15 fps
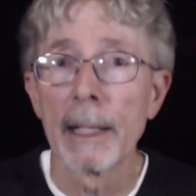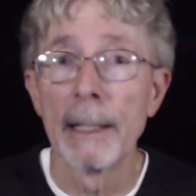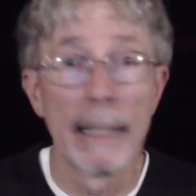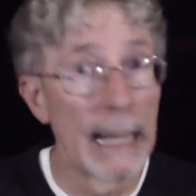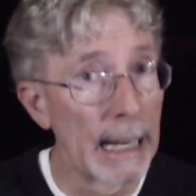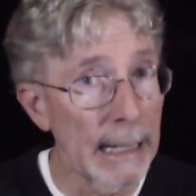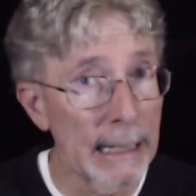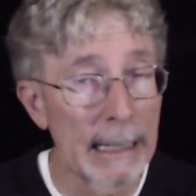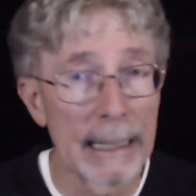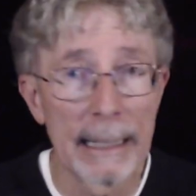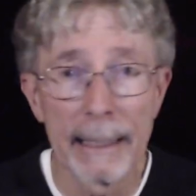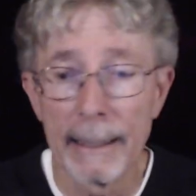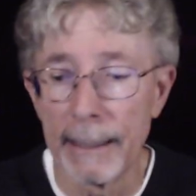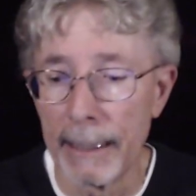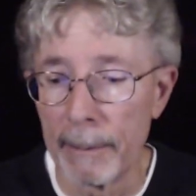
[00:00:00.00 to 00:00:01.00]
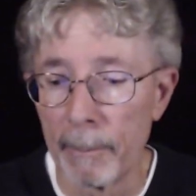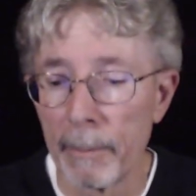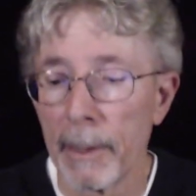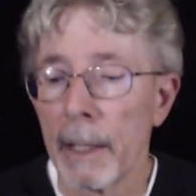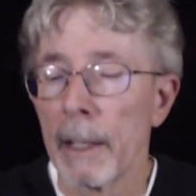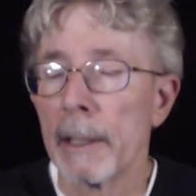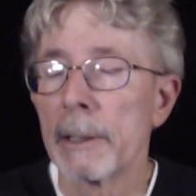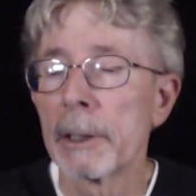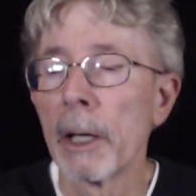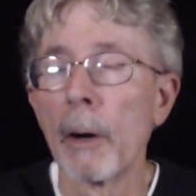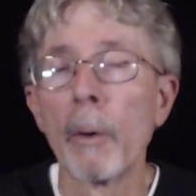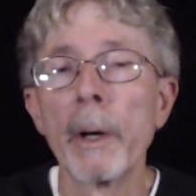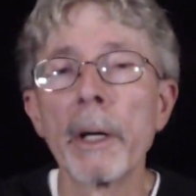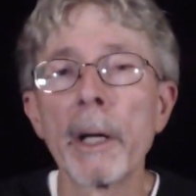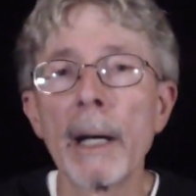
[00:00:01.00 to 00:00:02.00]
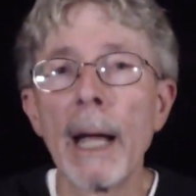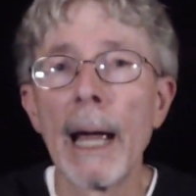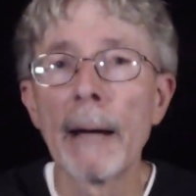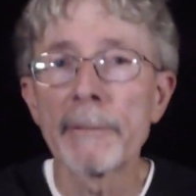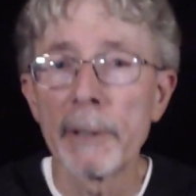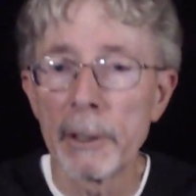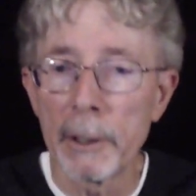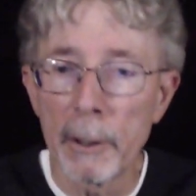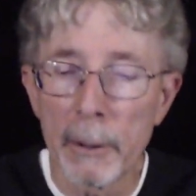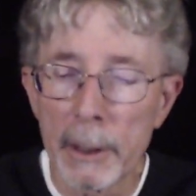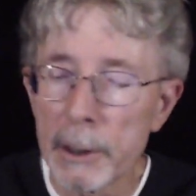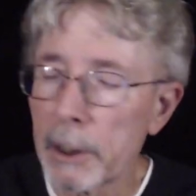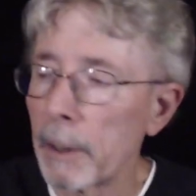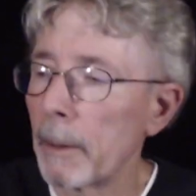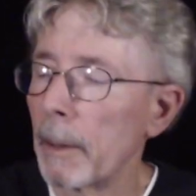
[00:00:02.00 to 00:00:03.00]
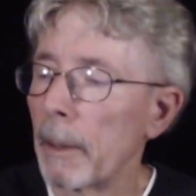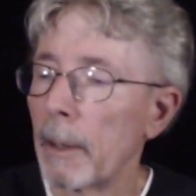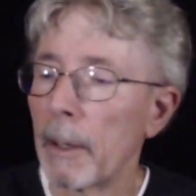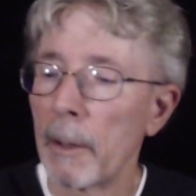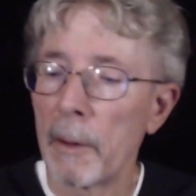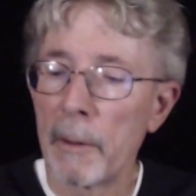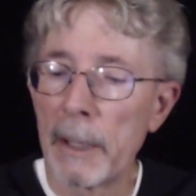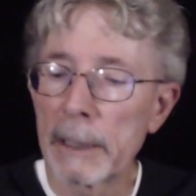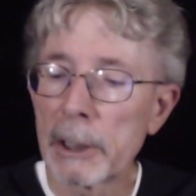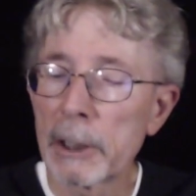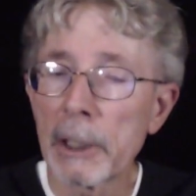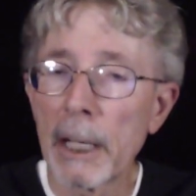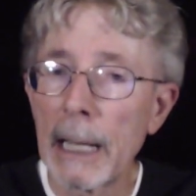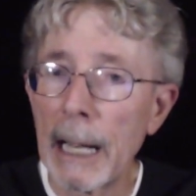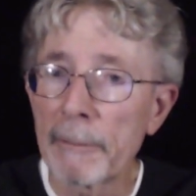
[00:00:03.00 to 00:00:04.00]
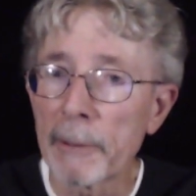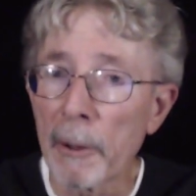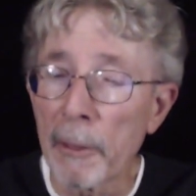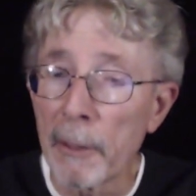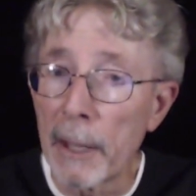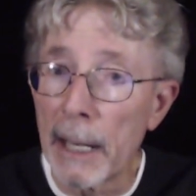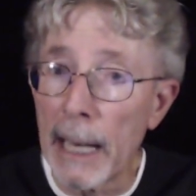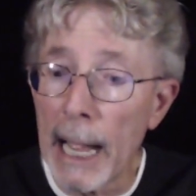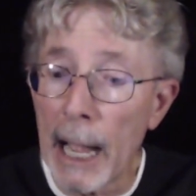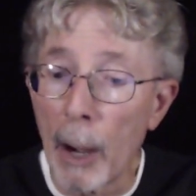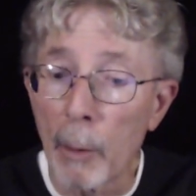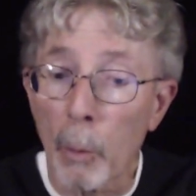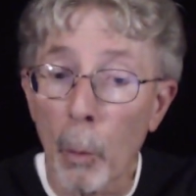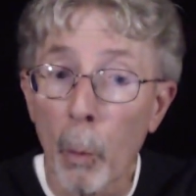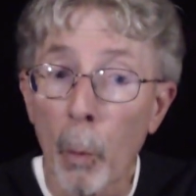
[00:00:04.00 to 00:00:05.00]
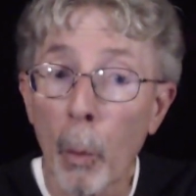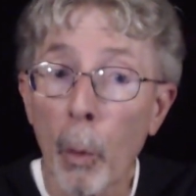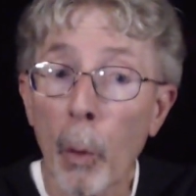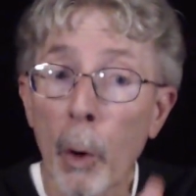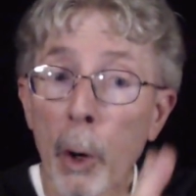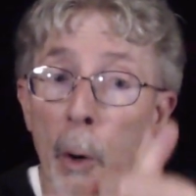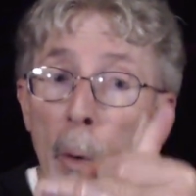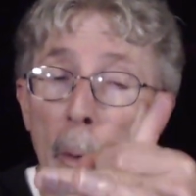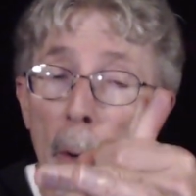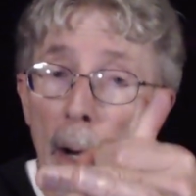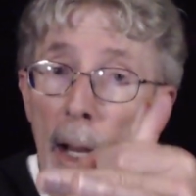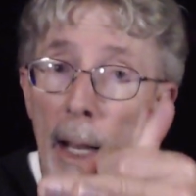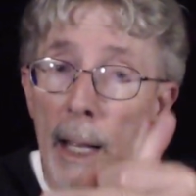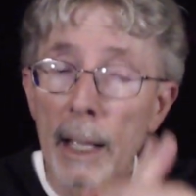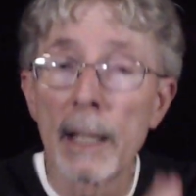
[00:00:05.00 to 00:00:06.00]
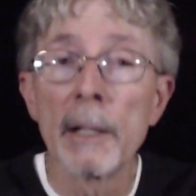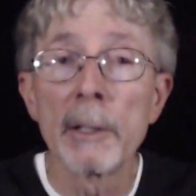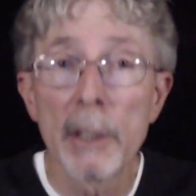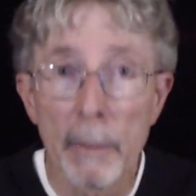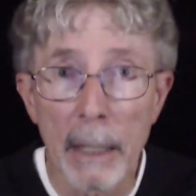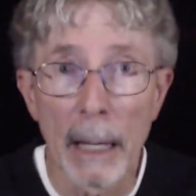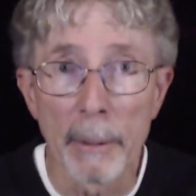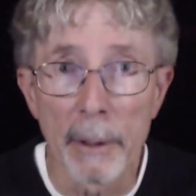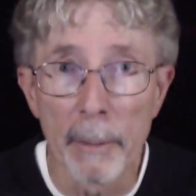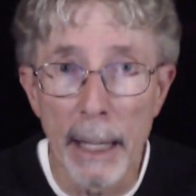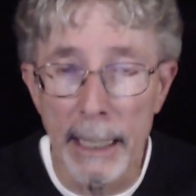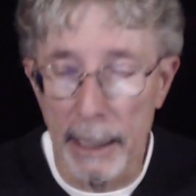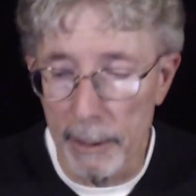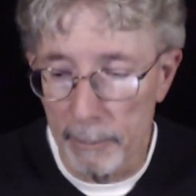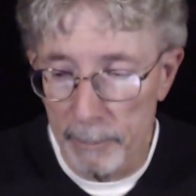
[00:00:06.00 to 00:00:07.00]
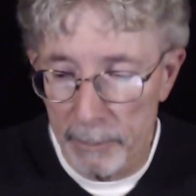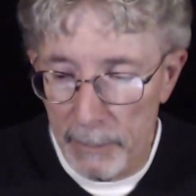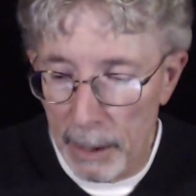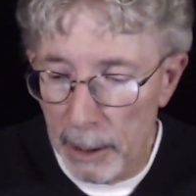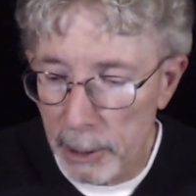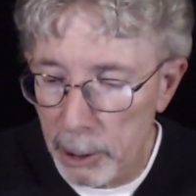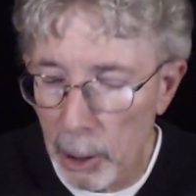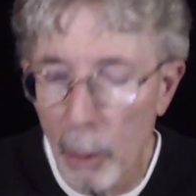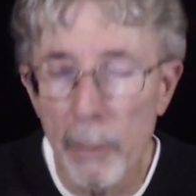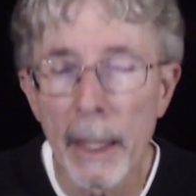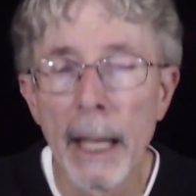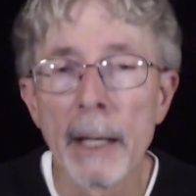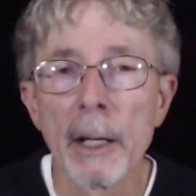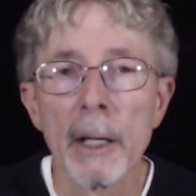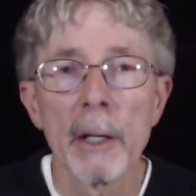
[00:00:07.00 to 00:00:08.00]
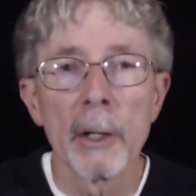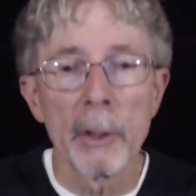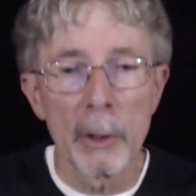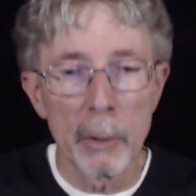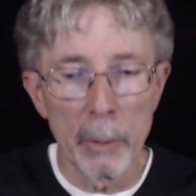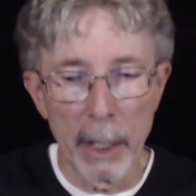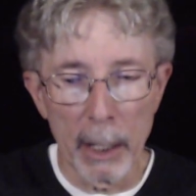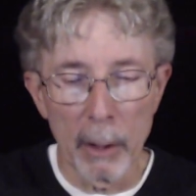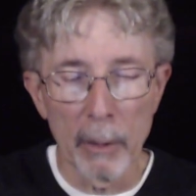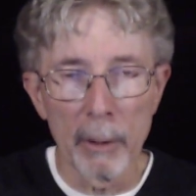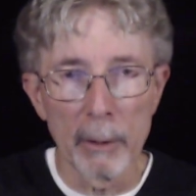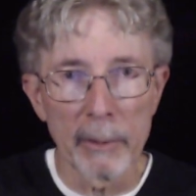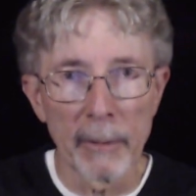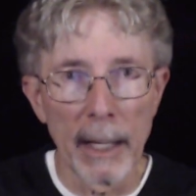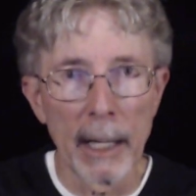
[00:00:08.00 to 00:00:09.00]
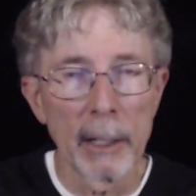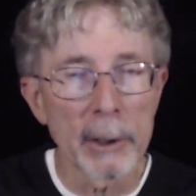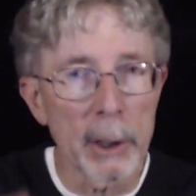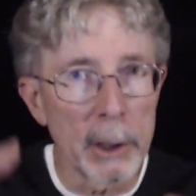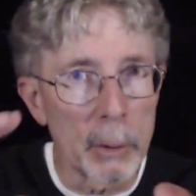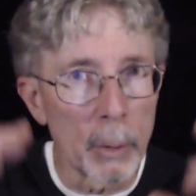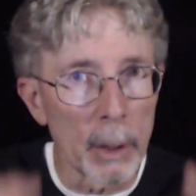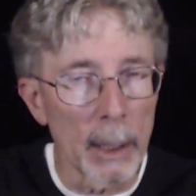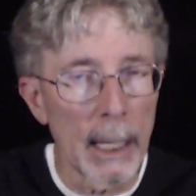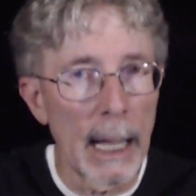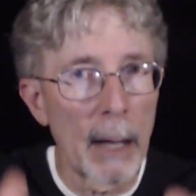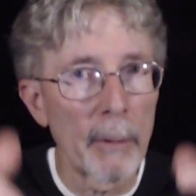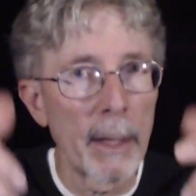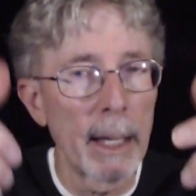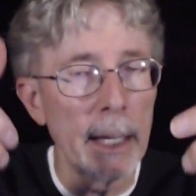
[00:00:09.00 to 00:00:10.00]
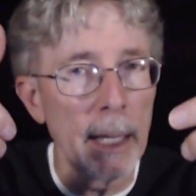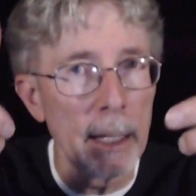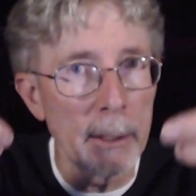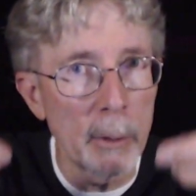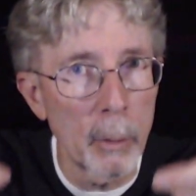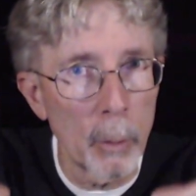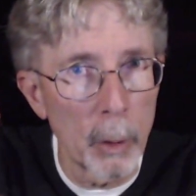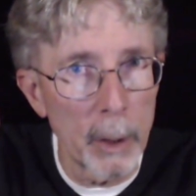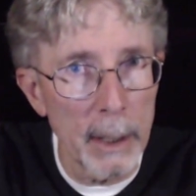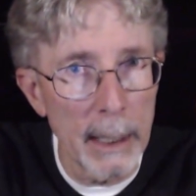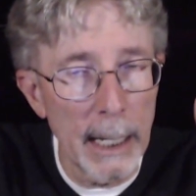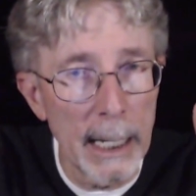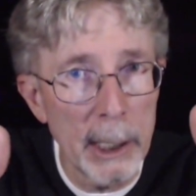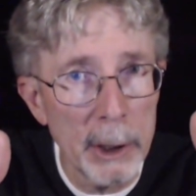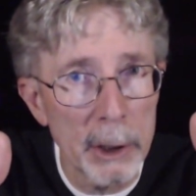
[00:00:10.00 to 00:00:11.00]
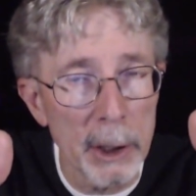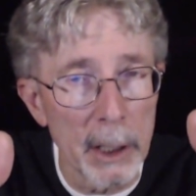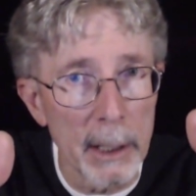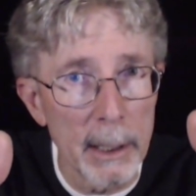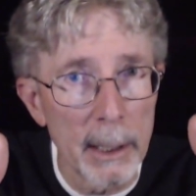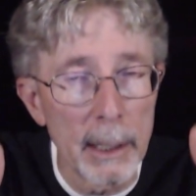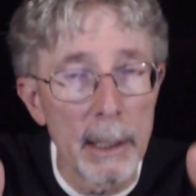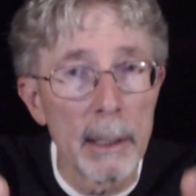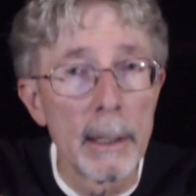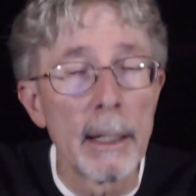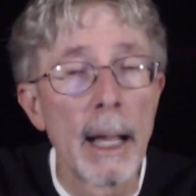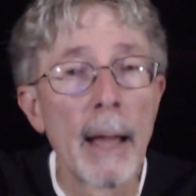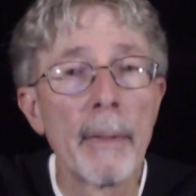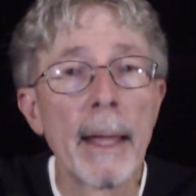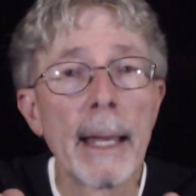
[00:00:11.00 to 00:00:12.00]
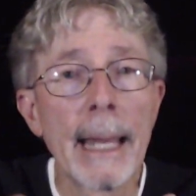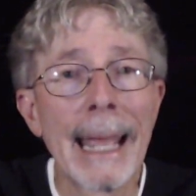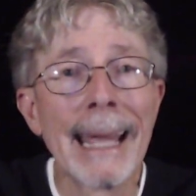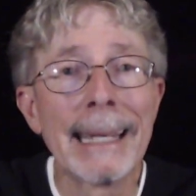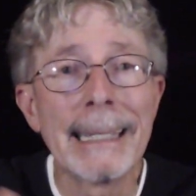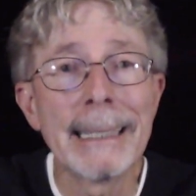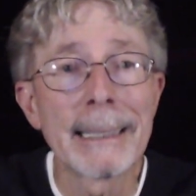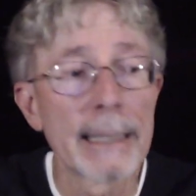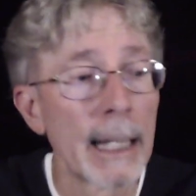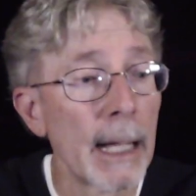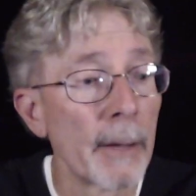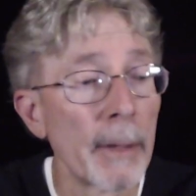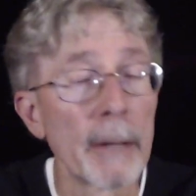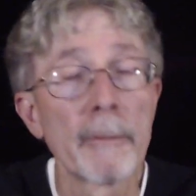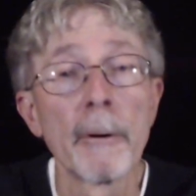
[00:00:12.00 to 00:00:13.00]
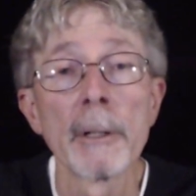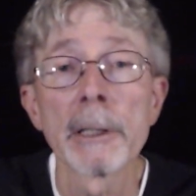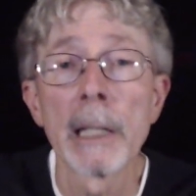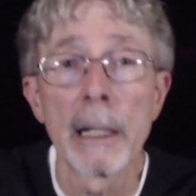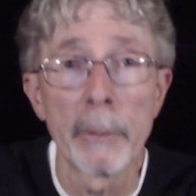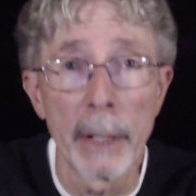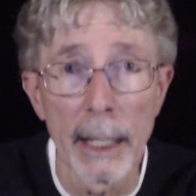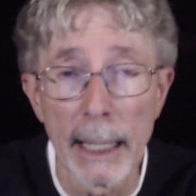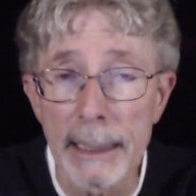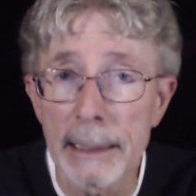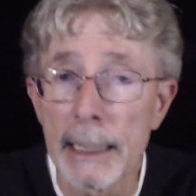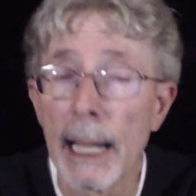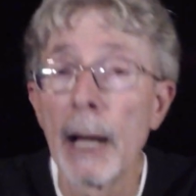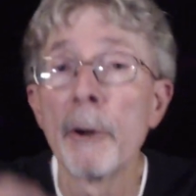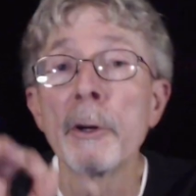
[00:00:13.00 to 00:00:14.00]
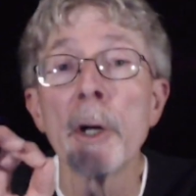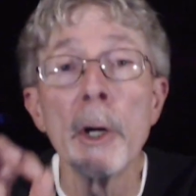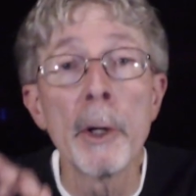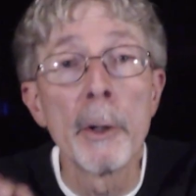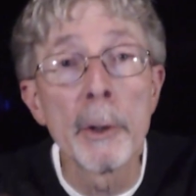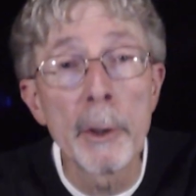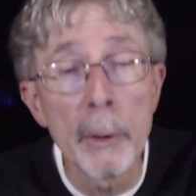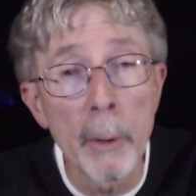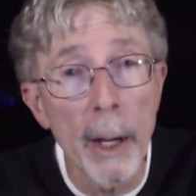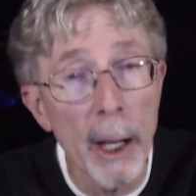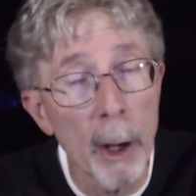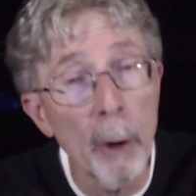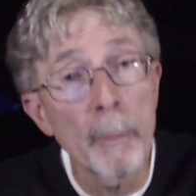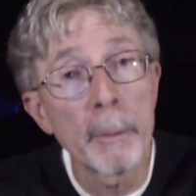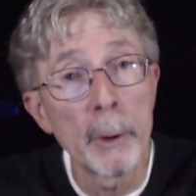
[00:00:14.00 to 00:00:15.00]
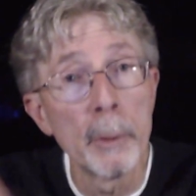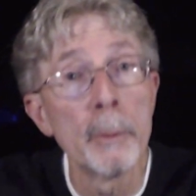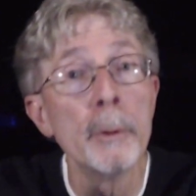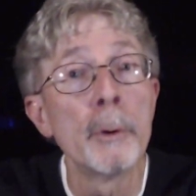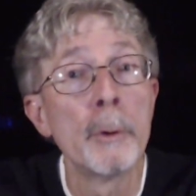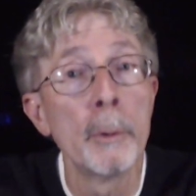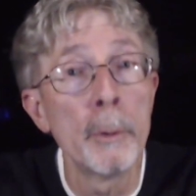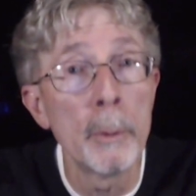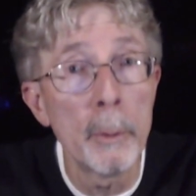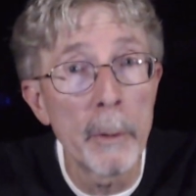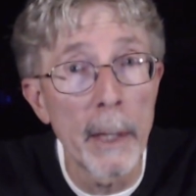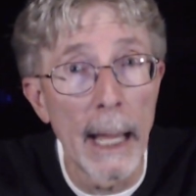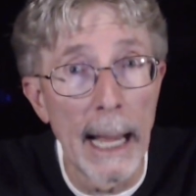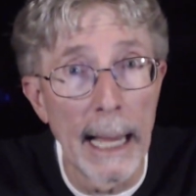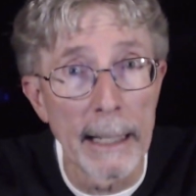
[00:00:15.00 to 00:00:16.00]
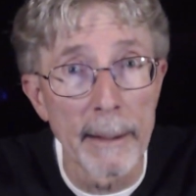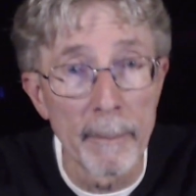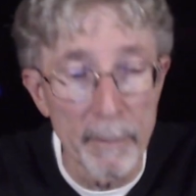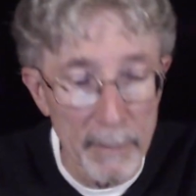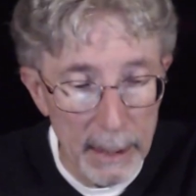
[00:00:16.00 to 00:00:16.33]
Not going to do it. So what you're going to have to do is, this is going to have to thin out to be able to make it, so that you narrow those vowels and you allow that head coordination and that heady sound, that falsetto-like sound, to help you do that.